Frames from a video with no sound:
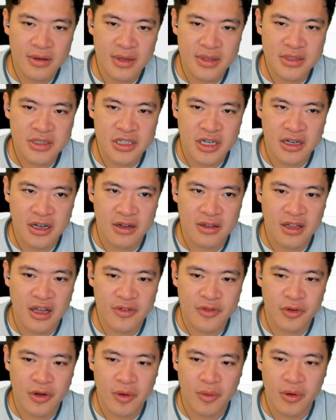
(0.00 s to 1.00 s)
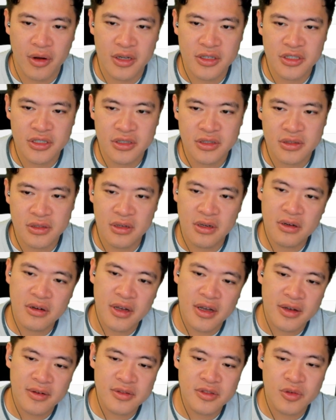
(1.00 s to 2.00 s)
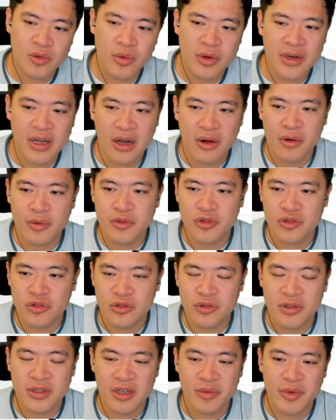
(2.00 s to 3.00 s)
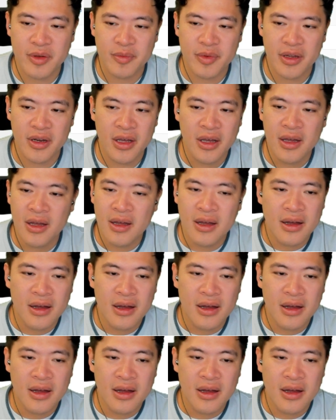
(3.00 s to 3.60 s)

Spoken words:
Let's check out Live Coin Watch. Okay, so 1 hour, we're dipping a bit.